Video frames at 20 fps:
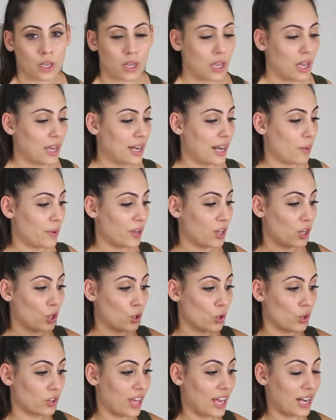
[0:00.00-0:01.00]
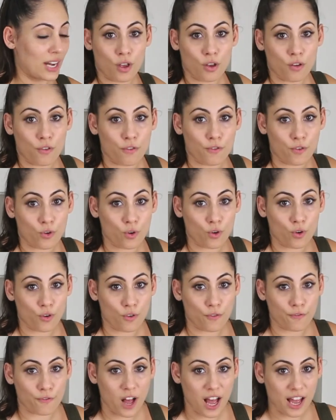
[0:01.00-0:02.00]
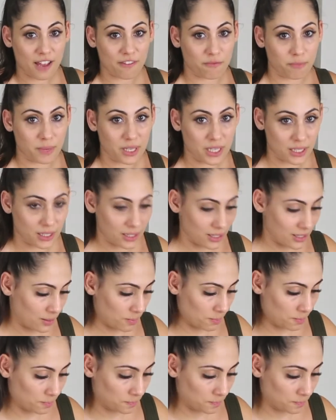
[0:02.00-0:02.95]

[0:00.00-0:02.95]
And now we're going to cook that for 5 minutes.